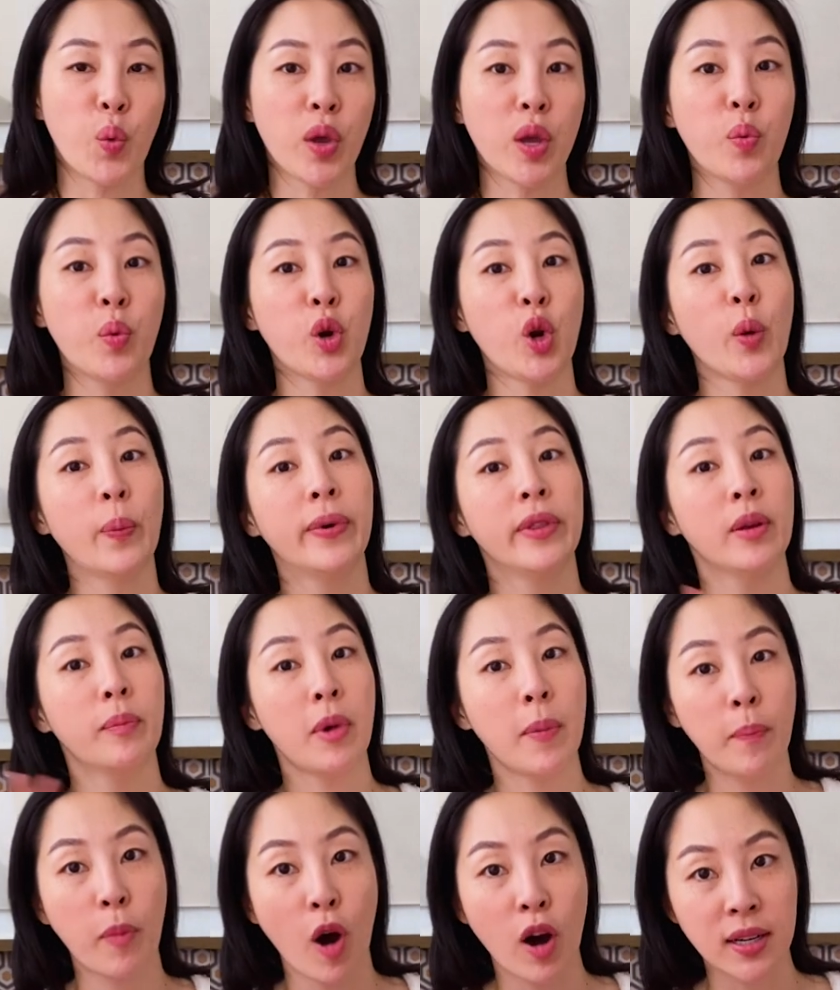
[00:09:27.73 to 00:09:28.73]
we would open them
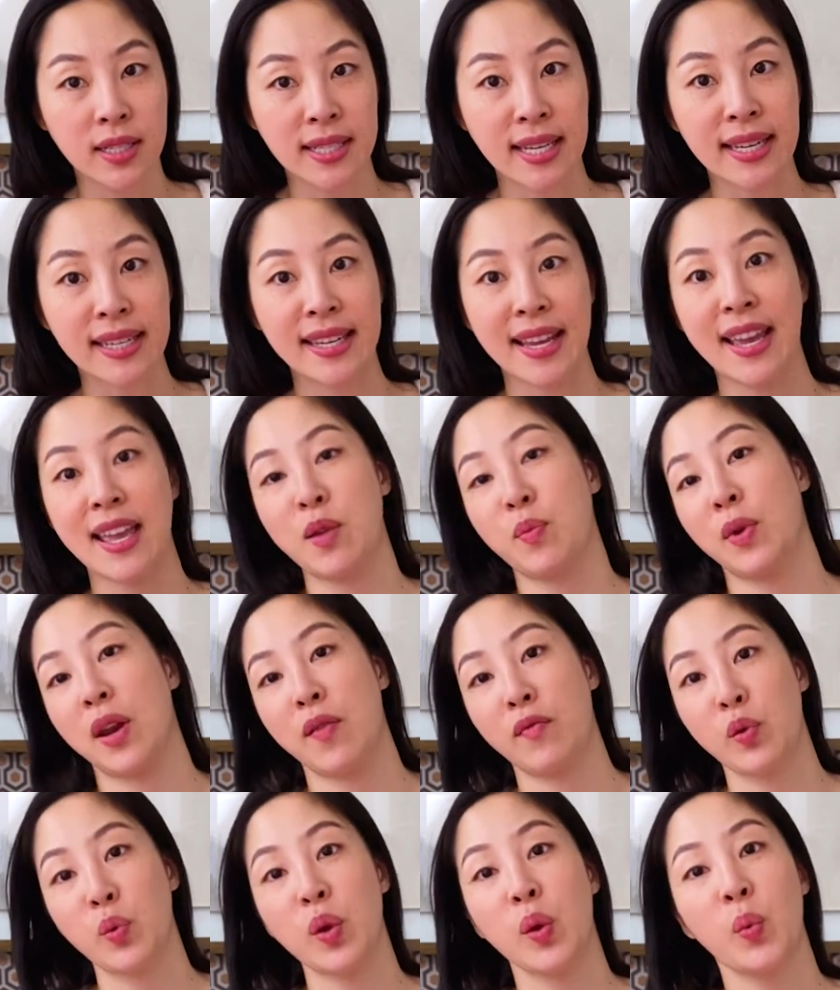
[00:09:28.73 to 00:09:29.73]
on Boxing Day
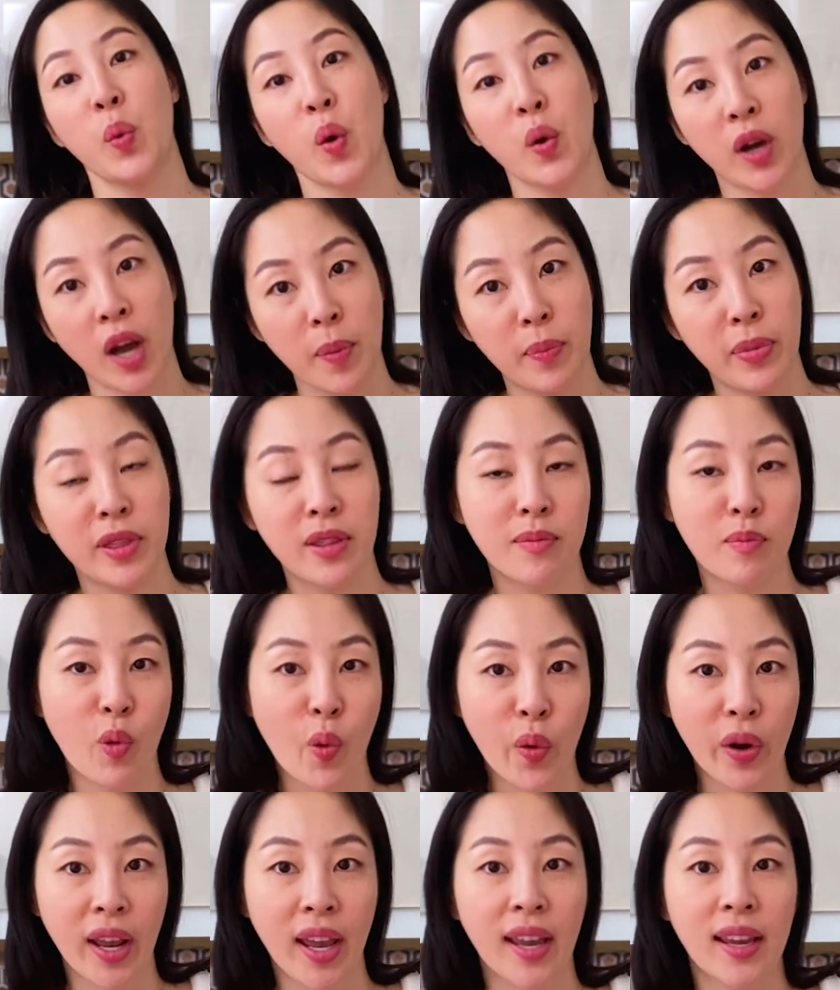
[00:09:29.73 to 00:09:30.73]
whenever we woke up in the
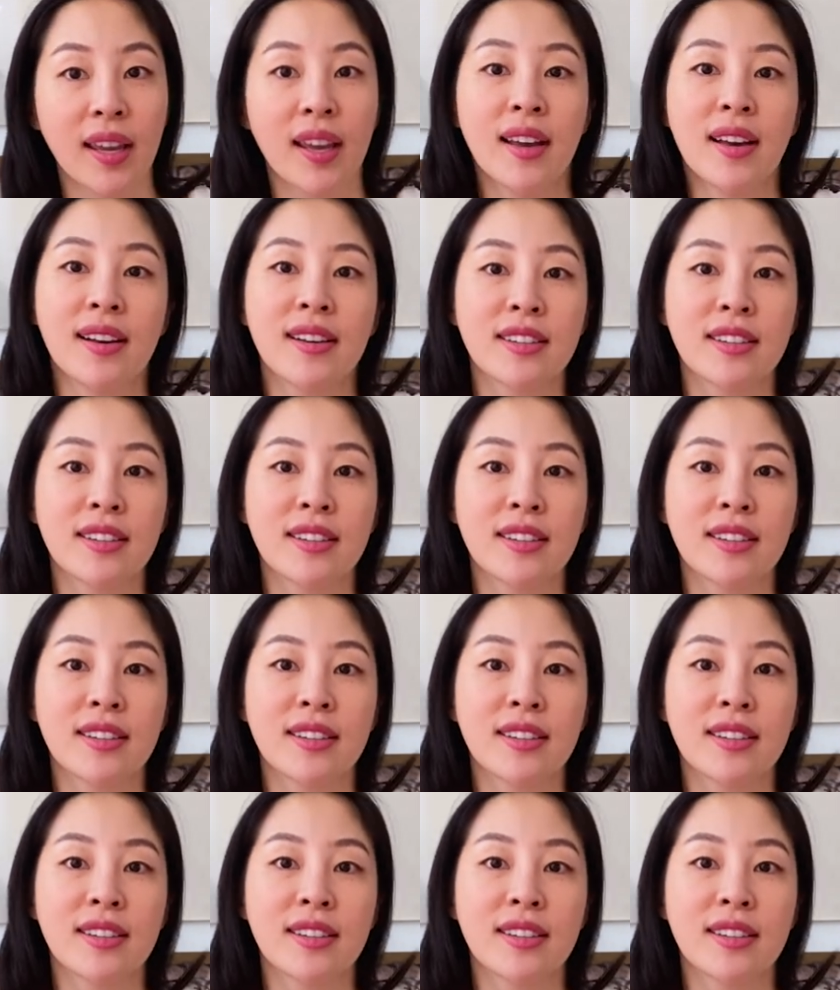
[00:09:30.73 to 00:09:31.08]
morning.